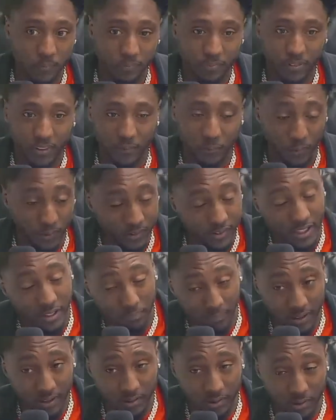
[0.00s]
Once I
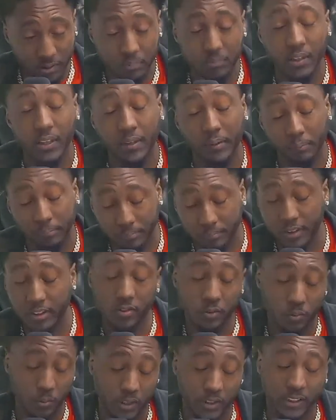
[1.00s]
meet you, I'm like, this
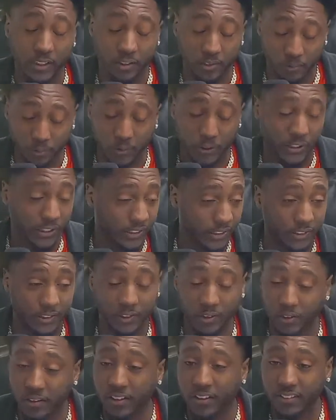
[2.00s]
is why they are the way that they
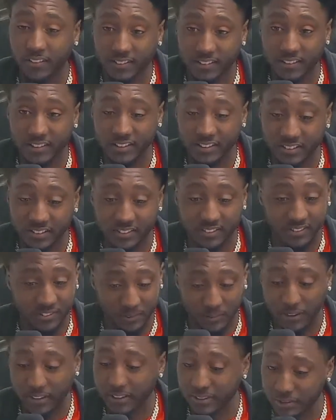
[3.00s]
are. Because the
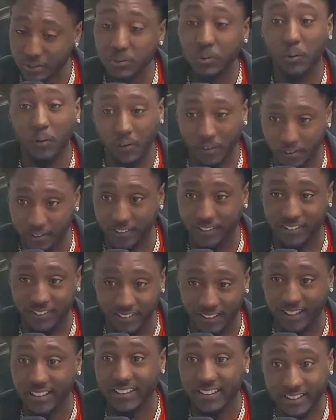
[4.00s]
way that you are.
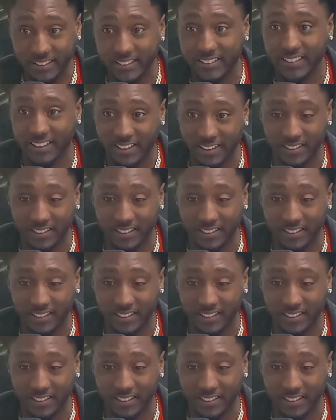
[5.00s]
I get it now.